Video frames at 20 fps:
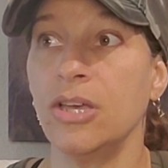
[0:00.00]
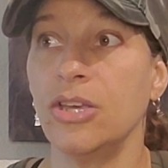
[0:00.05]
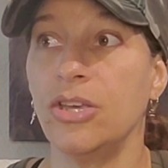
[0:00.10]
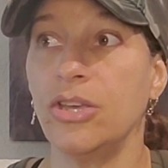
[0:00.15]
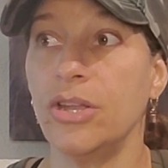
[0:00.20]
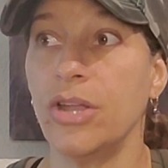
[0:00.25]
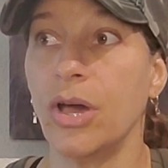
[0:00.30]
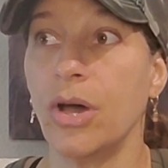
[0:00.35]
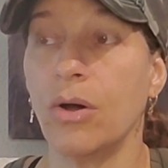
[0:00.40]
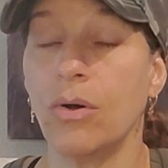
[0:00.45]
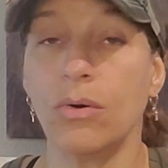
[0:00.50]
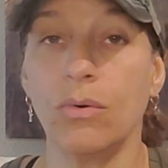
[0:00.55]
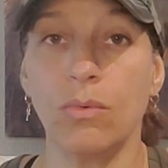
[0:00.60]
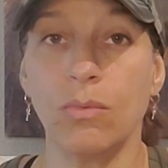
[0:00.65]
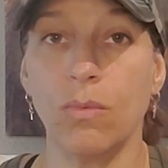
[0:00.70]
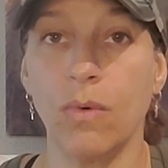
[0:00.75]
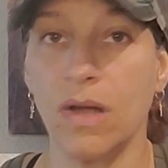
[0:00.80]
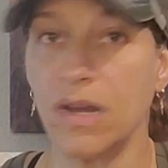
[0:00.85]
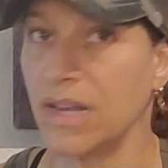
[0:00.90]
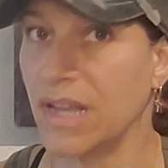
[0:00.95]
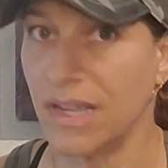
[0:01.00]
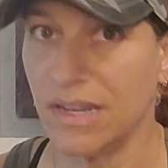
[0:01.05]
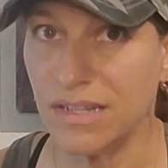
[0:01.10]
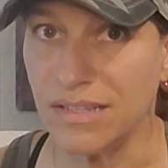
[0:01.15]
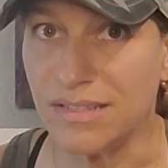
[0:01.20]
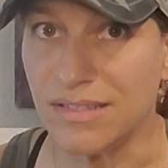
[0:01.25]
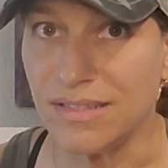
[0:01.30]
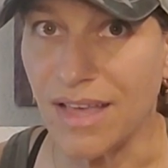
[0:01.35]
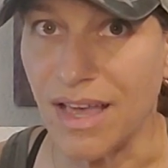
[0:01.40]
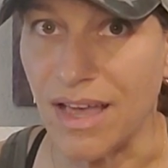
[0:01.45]
you know, one night
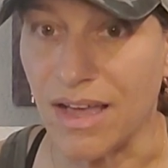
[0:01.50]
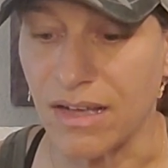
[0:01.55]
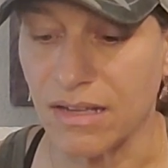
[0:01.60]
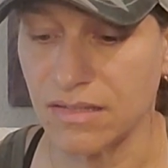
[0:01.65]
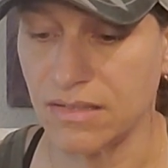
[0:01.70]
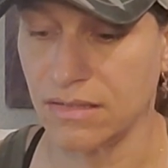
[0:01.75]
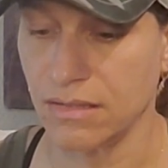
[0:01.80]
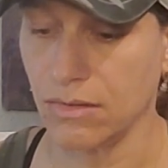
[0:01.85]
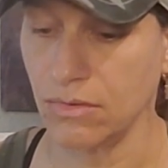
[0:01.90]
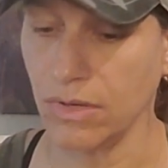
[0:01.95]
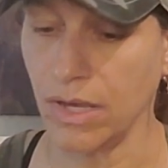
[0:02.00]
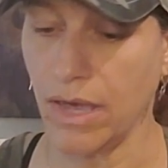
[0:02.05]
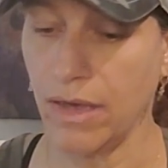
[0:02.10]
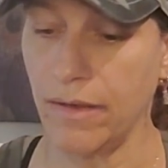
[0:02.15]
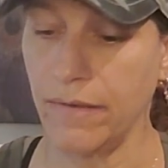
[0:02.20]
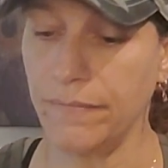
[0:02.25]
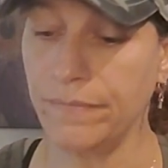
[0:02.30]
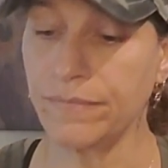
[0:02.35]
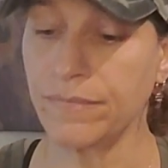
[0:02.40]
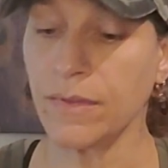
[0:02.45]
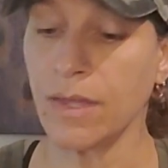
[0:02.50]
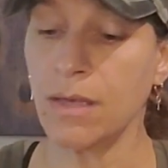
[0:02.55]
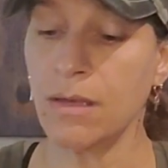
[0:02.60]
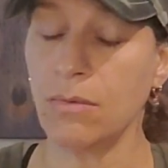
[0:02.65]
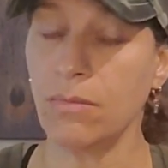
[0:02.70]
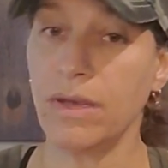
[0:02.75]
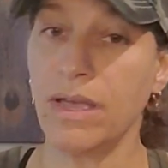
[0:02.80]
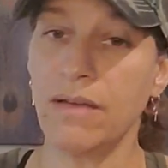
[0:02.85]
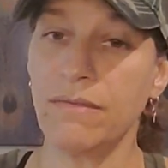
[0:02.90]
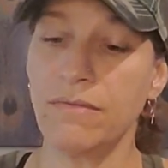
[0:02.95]
of sex, okay?
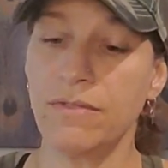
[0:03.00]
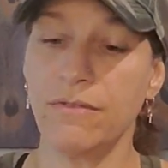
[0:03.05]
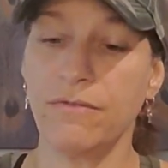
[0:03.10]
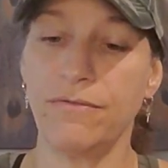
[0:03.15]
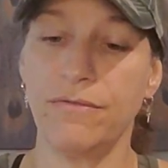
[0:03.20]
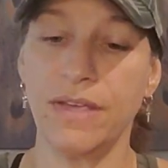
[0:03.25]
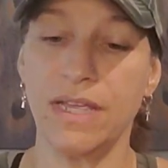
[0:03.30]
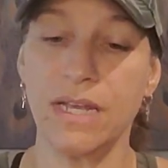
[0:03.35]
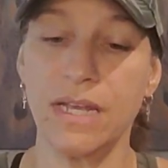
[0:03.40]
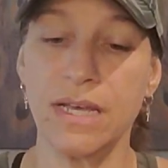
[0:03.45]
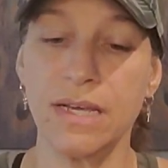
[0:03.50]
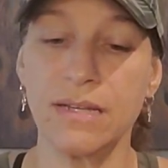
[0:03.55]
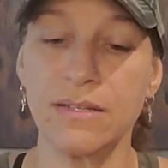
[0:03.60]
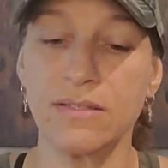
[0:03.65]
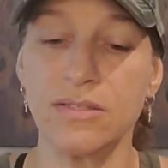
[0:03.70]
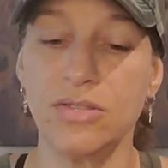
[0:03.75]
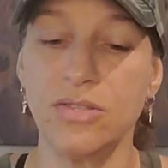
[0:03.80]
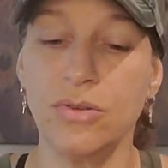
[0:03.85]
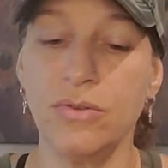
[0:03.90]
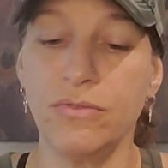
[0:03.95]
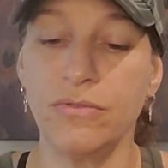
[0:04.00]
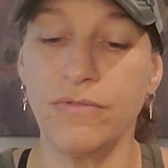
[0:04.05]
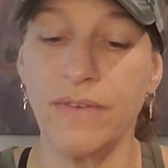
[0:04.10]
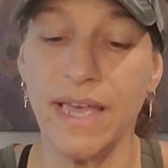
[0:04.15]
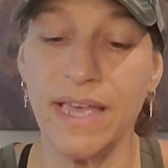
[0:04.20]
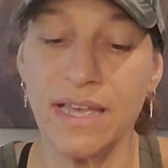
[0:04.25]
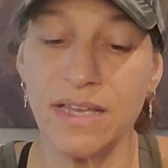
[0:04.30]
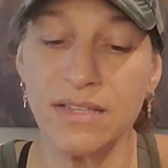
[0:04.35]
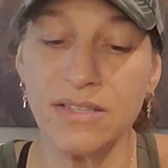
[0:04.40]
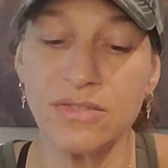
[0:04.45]
We have the Phoenix, new
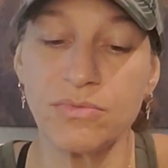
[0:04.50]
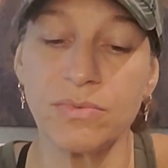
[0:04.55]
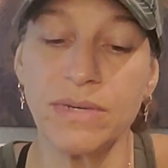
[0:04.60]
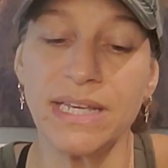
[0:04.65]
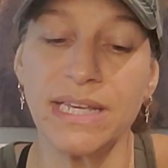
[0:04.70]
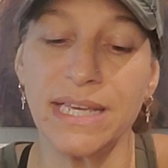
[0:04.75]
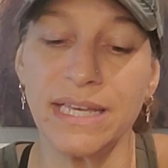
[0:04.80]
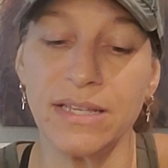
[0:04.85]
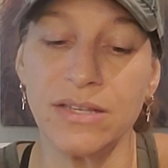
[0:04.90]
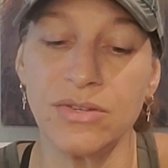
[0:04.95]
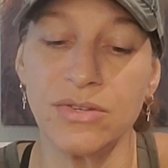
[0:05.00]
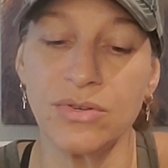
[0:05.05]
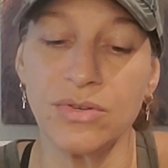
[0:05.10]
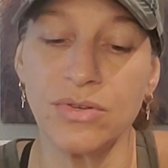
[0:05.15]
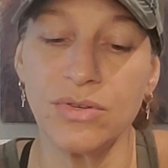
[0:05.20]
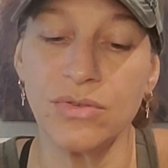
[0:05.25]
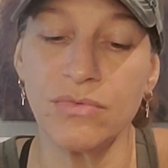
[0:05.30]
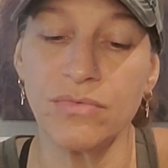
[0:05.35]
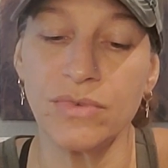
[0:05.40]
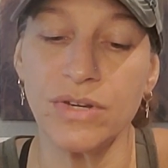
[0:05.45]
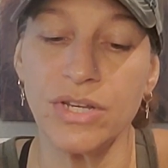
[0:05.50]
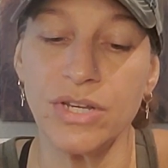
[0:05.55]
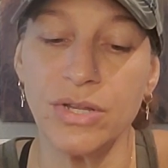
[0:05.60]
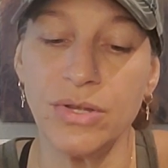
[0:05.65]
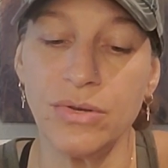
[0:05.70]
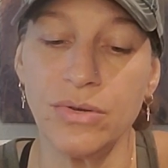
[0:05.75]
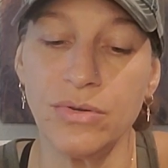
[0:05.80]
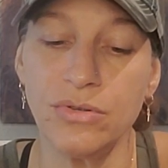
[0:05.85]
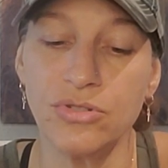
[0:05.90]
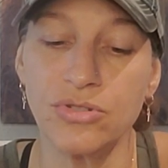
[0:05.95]
phase, rekindle,
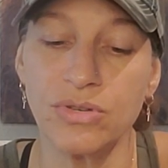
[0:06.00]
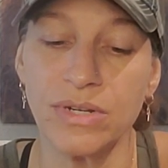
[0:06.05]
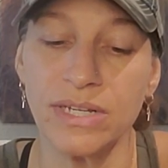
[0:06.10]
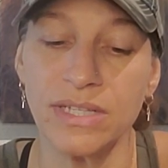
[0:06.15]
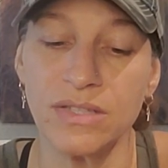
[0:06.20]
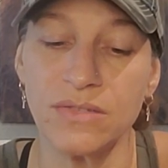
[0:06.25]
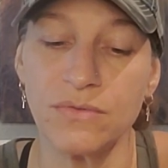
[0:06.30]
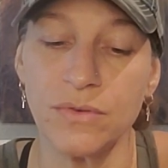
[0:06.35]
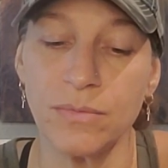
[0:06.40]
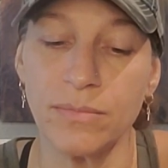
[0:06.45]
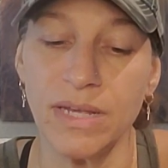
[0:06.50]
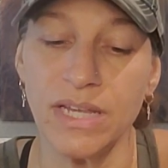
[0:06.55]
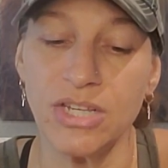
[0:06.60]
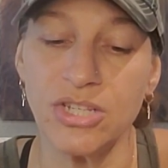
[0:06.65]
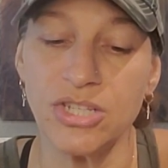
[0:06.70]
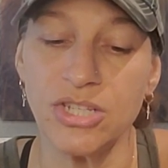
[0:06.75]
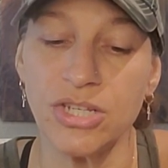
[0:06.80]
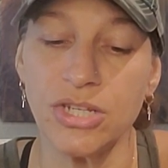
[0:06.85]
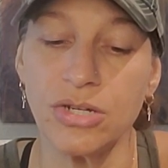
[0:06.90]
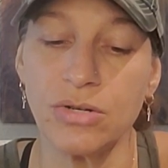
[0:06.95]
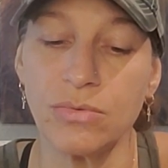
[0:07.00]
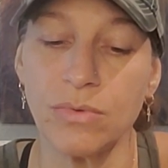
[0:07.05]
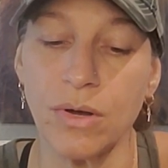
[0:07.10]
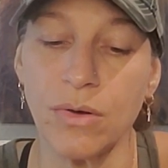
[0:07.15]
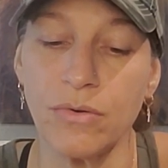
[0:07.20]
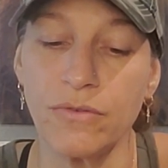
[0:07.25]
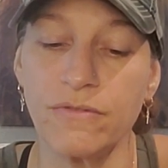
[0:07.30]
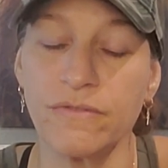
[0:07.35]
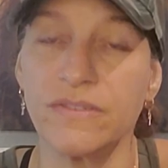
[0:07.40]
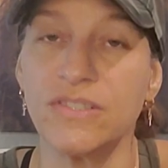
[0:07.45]
renew, transformation,
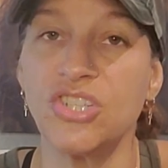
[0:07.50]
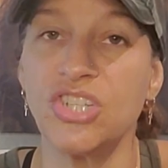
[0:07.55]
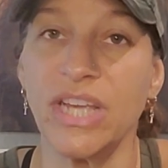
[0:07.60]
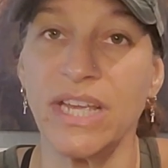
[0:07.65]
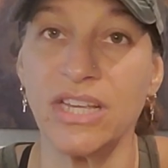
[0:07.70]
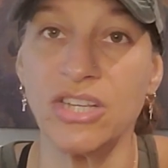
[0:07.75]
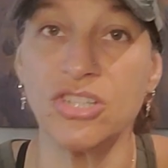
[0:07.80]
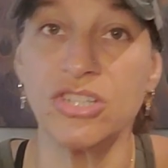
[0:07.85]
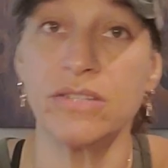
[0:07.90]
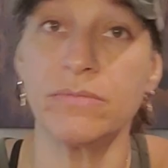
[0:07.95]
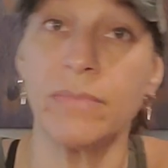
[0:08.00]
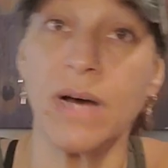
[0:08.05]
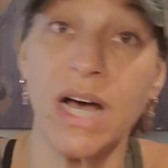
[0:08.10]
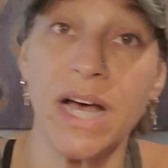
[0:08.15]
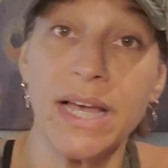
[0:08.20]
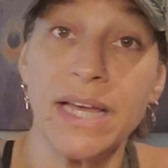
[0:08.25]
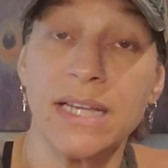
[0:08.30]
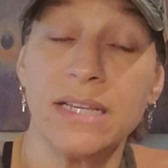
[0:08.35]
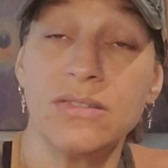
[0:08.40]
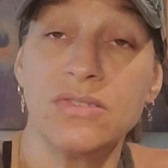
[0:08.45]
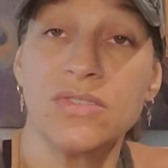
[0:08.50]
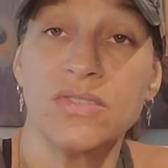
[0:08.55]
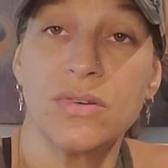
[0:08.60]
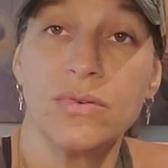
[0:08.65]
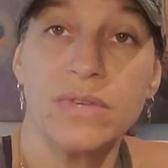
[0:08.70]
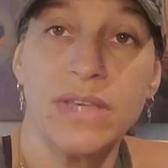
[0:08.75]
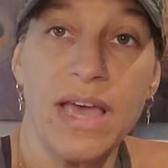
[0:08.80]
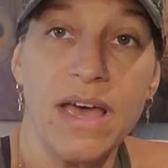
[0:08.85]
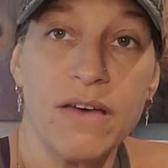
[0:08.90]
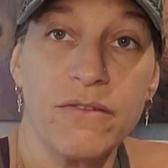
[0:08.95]
growth, changed mind. So
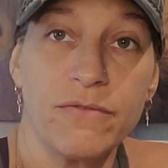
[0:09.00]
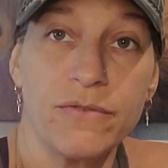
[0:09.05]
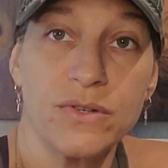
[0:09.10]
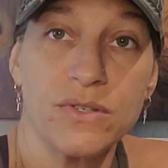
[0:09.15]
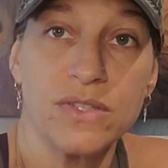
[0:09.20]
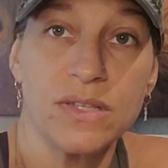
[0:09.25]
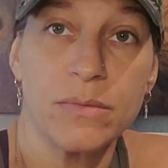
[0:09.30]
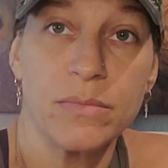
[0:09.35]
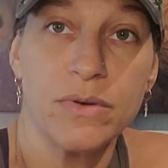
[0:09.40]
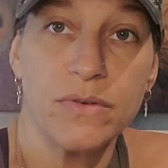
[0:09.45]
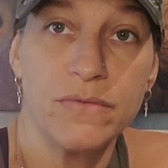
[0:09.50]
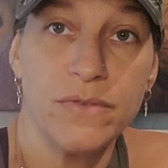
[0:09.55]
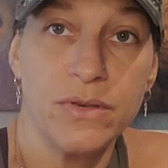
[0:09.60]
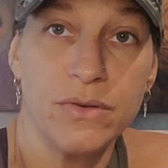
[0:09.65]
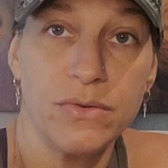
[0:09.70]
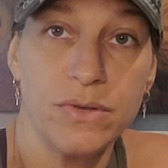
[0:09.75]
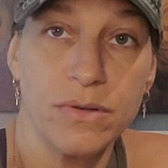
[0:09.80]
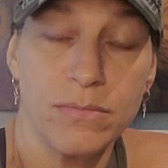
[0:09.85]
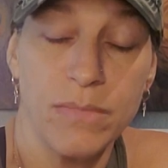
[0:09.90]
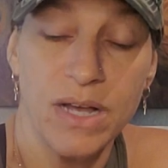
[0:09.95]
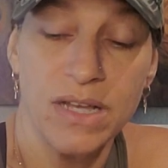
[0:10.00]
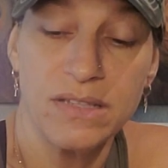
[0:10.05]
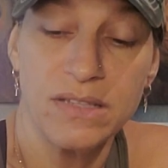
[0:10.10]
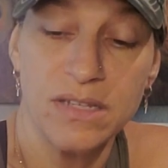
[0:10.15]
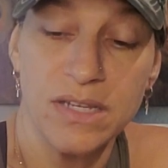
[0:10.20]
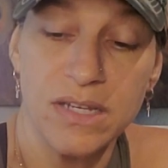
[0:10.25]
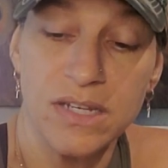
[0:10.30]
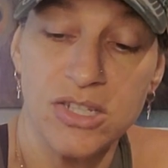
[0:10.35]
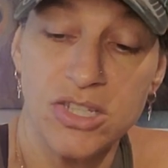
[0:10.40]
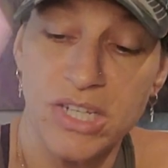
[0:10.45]
yeah, for some of you, your mind's
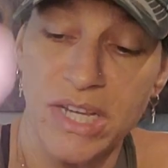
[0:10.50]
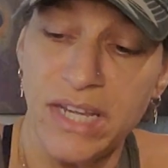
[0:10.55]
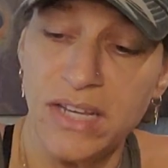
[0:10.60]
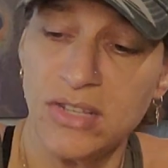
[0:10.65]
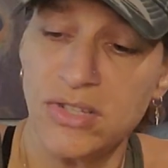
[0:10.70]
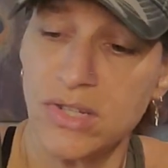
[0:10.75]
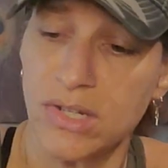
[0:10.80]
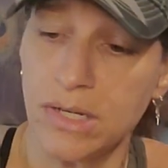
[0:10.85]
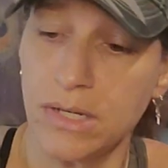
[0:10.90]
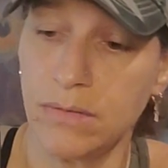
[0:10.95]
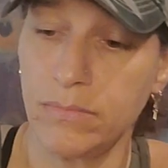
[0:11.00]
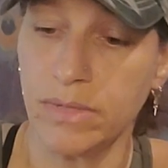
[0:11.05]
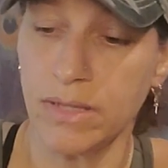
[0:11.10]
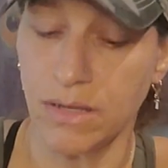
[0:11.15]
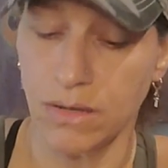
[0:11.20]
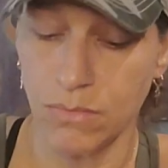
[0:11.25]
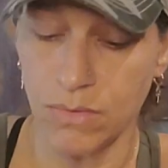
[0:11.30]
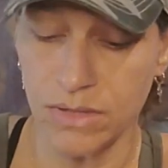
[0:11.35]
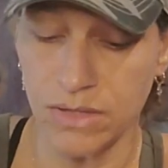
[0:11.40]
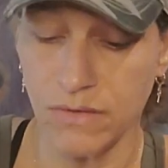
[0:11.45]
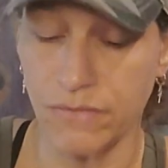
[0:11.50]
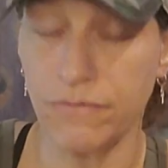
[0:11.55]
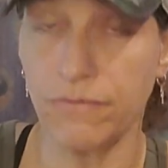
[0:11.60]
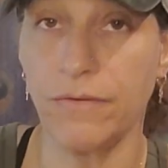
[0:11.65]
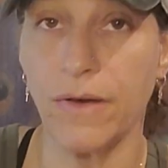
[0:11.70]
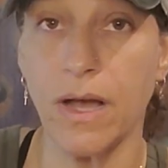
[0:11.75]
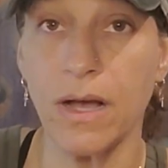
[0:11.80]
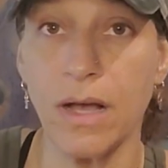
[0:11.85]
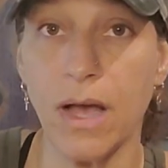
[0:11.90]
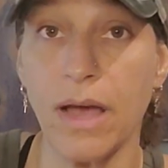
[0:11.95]
going to change. You're going to be like, what the
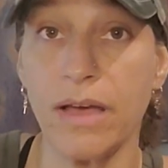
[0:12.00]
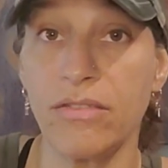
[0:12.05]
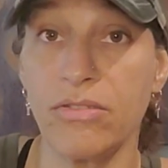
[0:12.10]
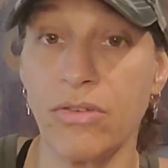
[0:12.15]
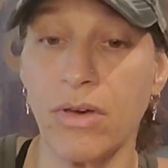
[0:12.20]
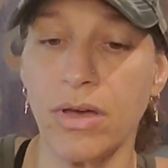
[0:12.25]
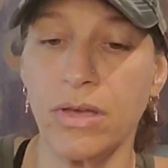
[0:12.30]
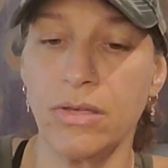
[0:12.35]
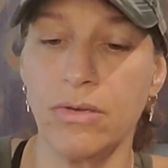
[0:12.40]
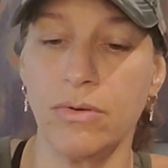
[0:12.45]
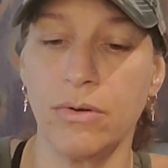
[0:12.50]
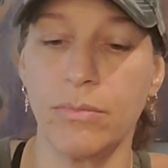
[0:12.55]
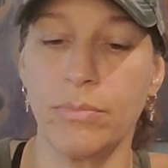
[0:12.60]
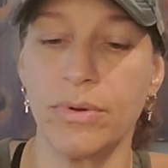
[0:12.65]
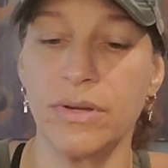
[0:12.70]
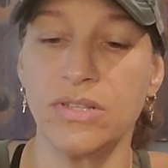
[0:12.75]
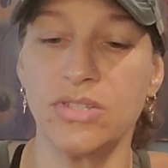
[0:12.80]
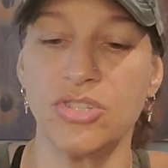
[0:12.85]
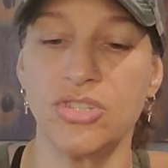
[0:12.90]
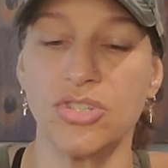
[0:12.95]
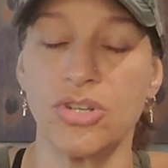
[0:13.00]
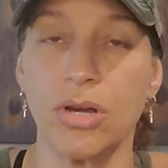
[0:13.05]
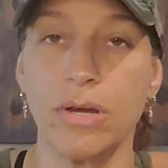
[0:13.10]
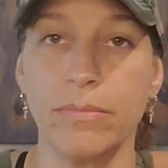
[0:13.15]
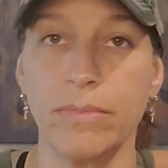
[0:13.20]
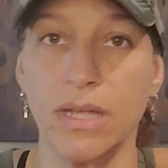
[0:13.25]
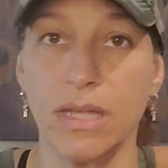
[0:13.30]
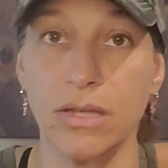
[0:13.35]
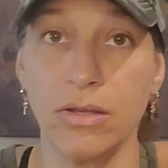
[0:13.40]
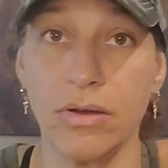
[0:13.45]
fuck? I thought you were Prince
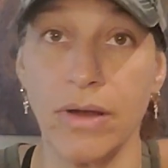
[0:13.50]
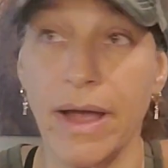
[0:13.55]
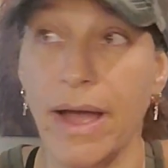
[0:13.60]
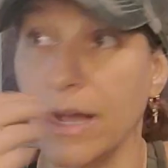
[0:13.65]
Charming. You're